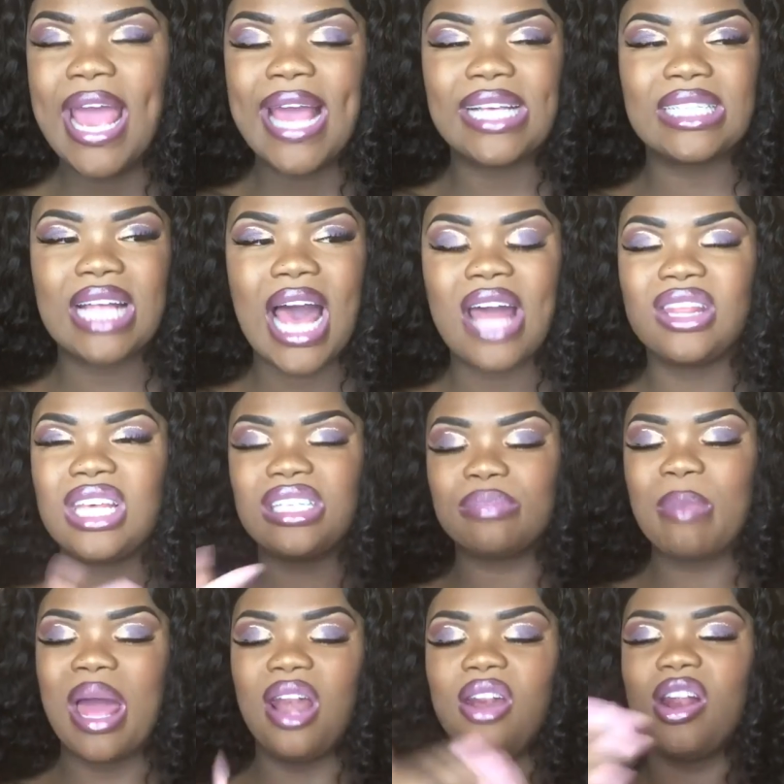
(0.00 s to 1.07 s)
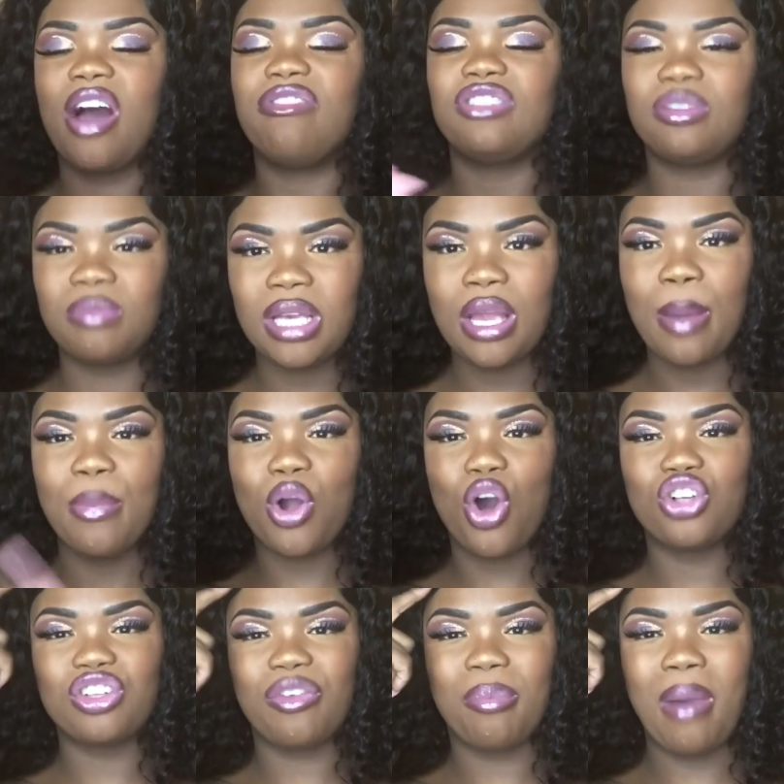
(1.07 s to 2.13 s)
It's like, this man loves me
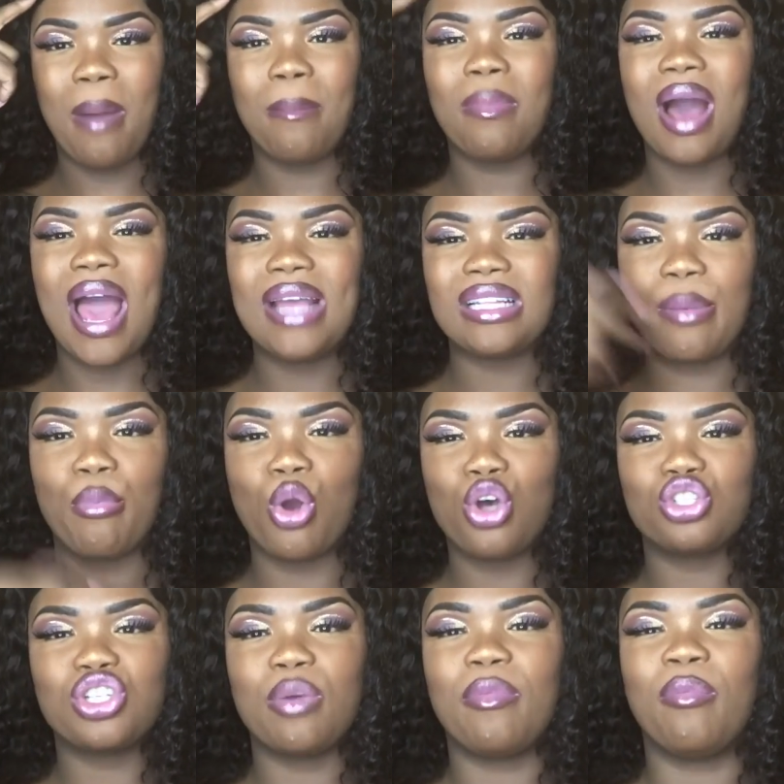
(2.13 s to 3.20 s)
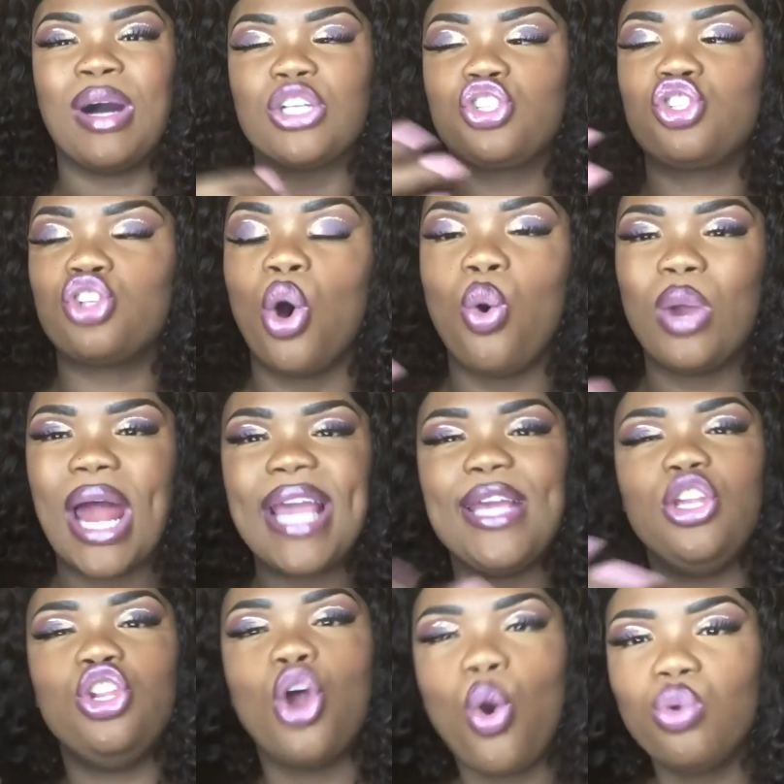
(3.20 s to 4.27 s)
because of my mind and because of my soul. Like, he
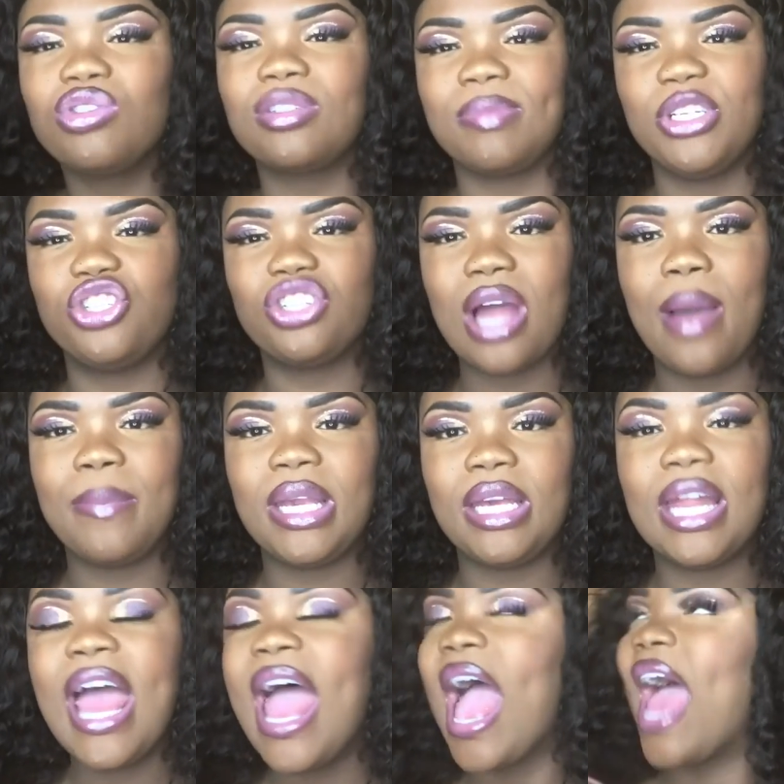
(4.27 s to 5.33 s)
knows me. Do you know what I mean?